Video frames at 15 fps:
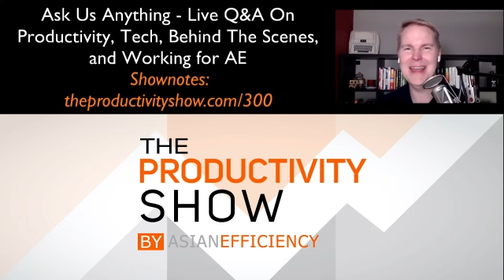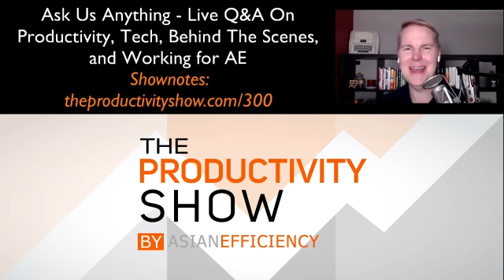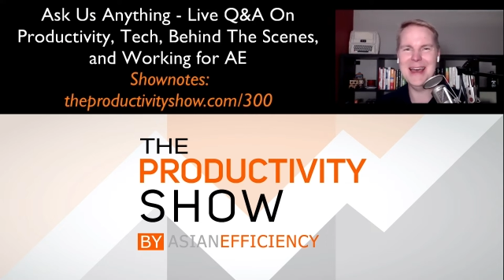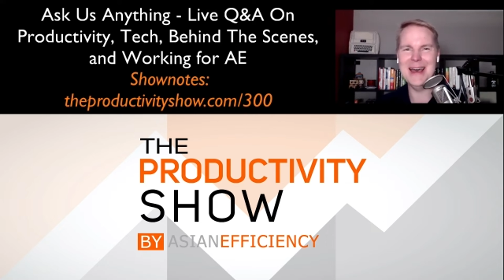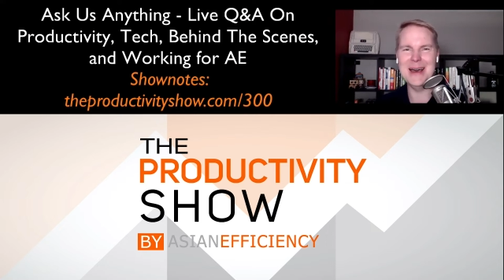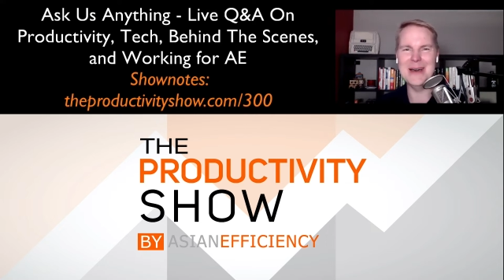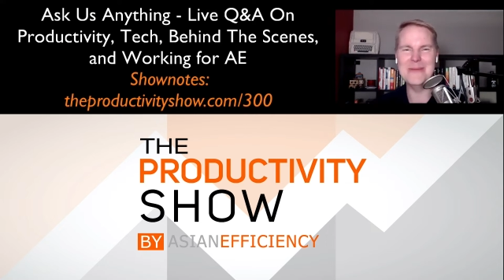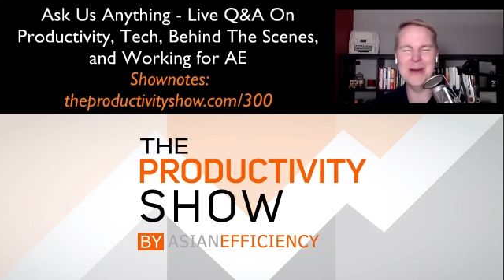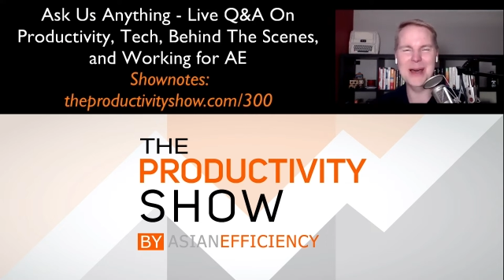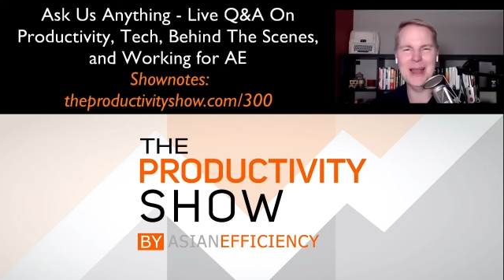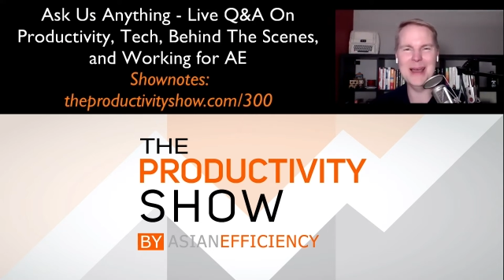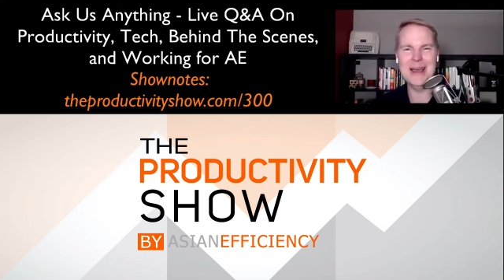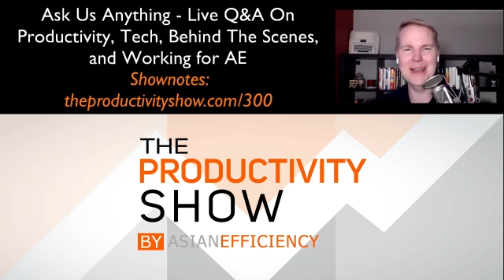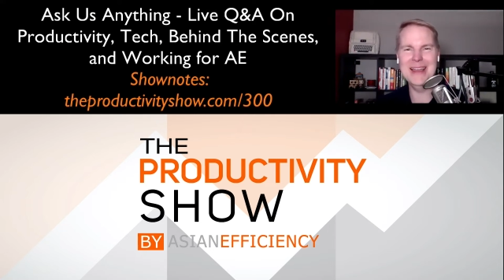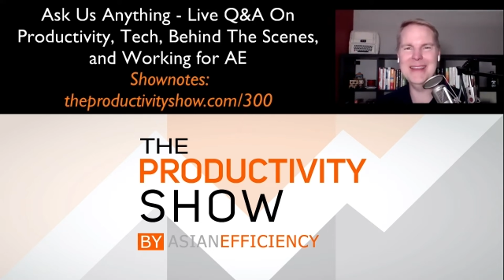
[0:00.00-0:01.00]

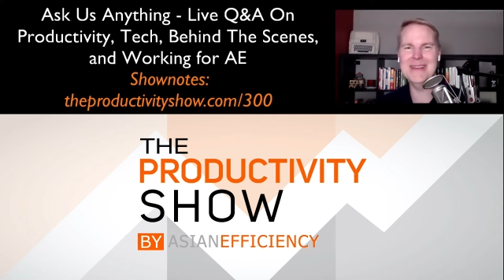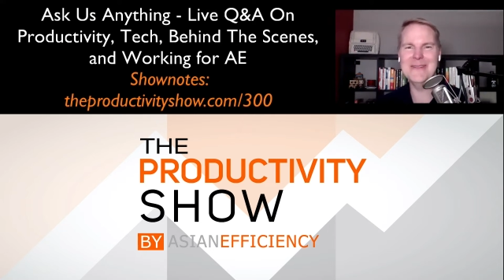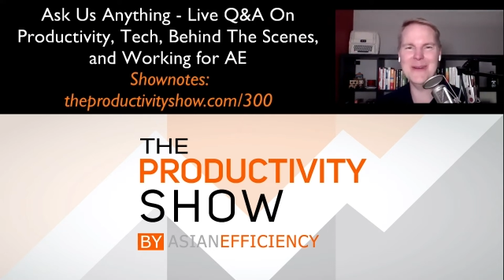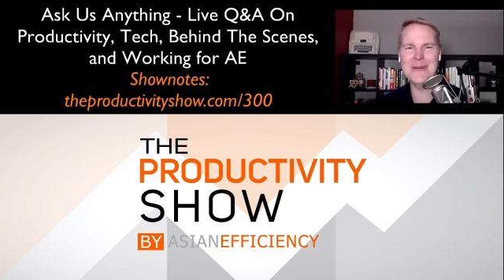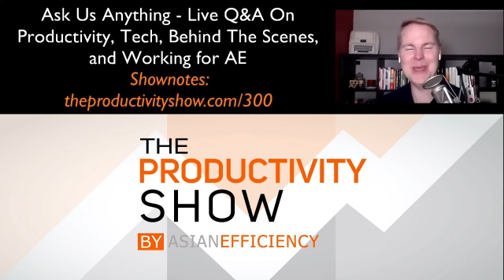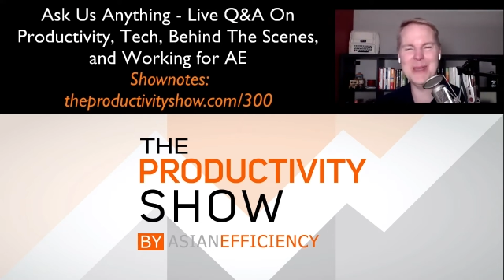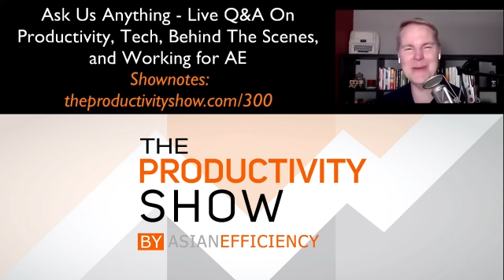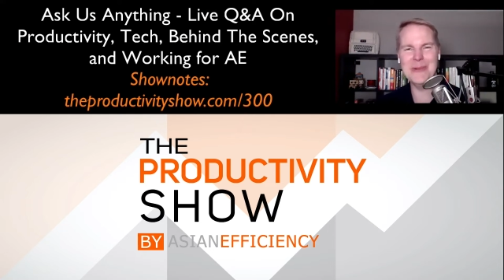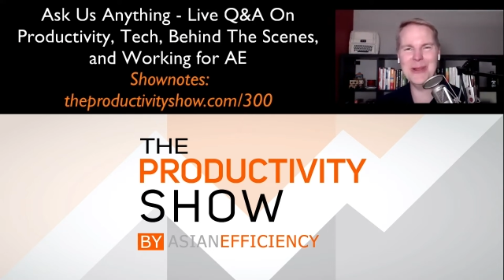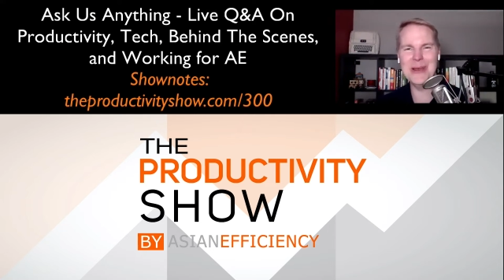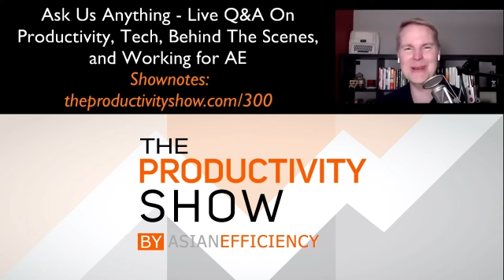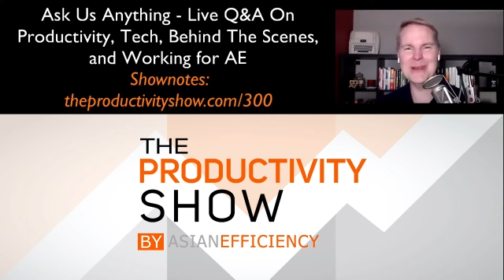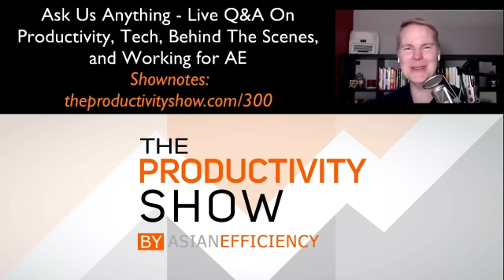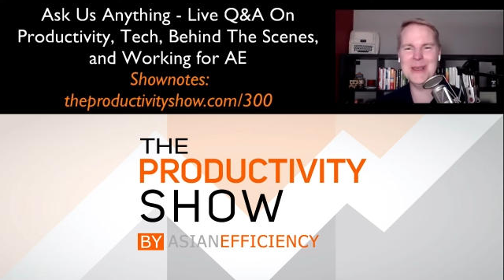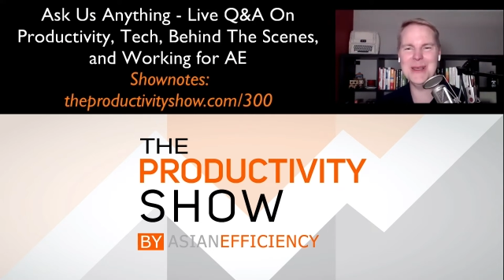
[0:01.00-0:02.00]
But from the
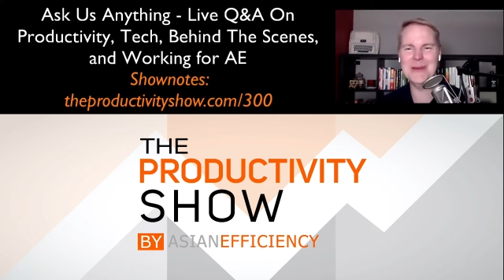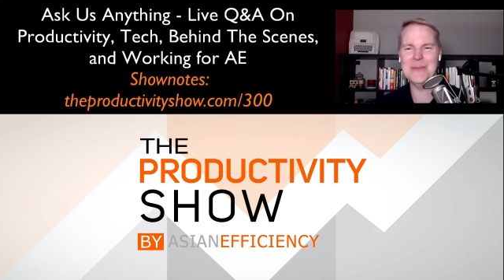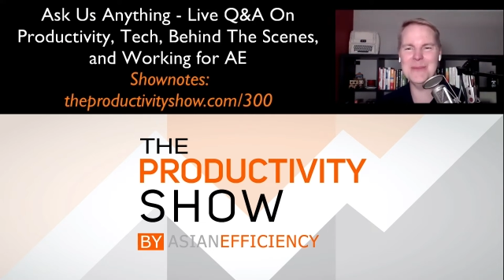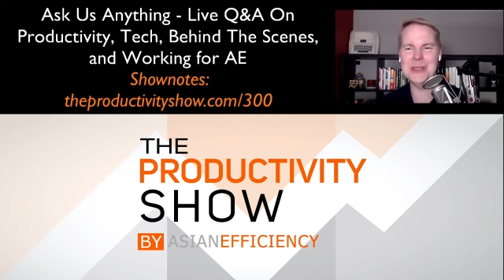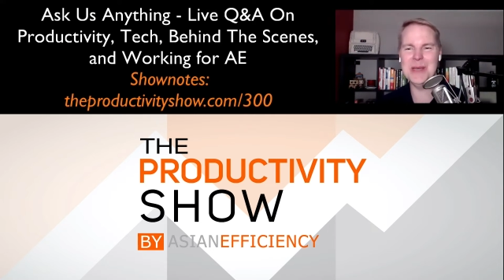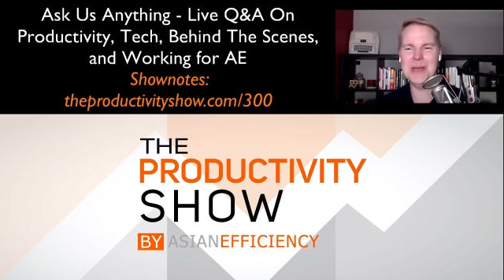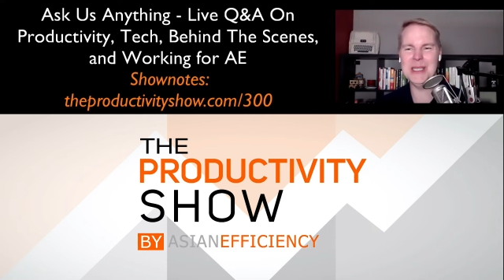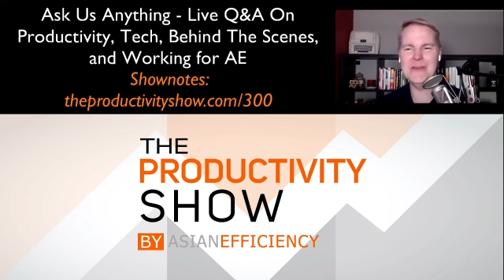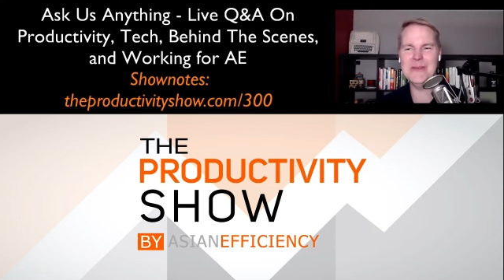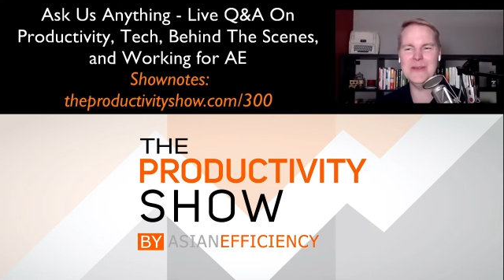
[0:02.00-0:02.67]
employer's perspective,